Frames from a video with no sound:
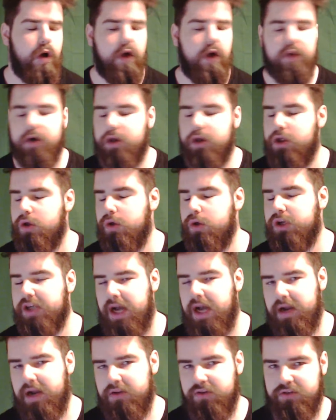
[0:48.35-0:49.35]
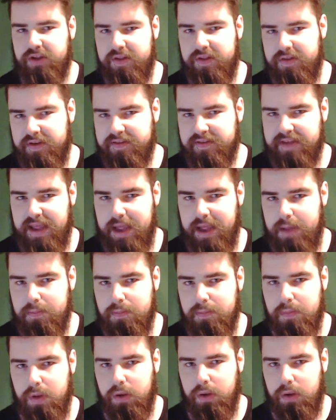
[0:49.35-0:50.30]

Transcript: other huge actors in this game,